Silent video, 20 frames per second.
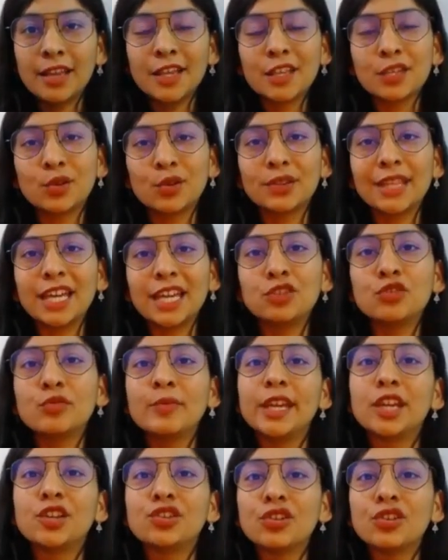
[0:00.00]
so that to
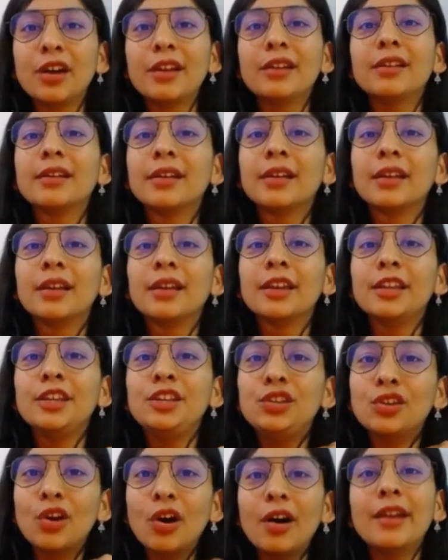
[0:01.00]
make sure
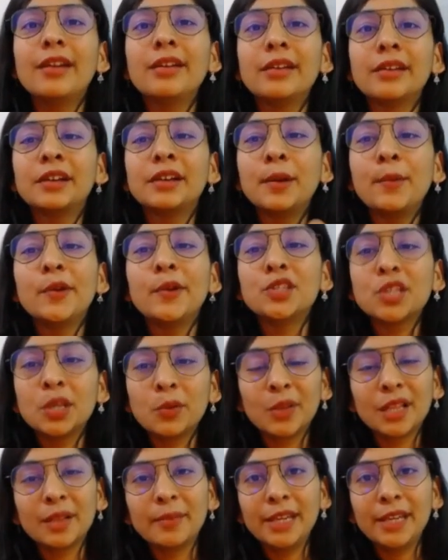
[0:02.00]
your revision
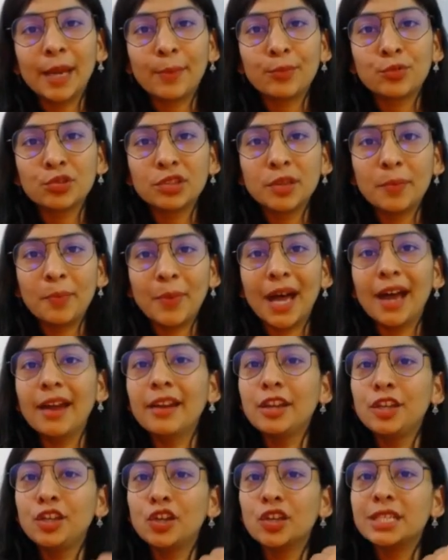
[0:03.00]
will be up to the par
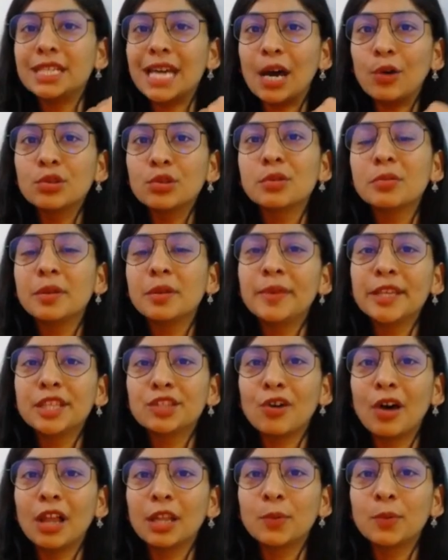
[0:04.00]
your doubts will be
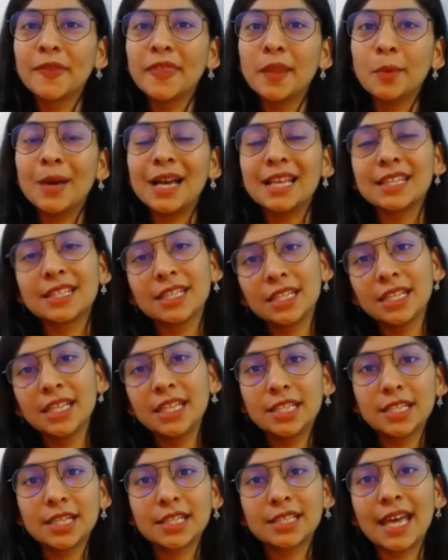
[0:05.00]
solved with the master
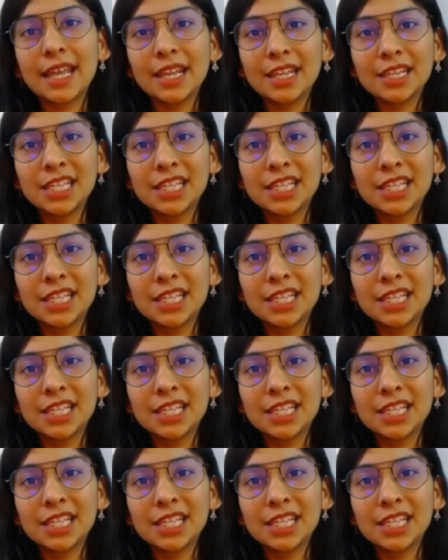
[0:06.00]
teachers and a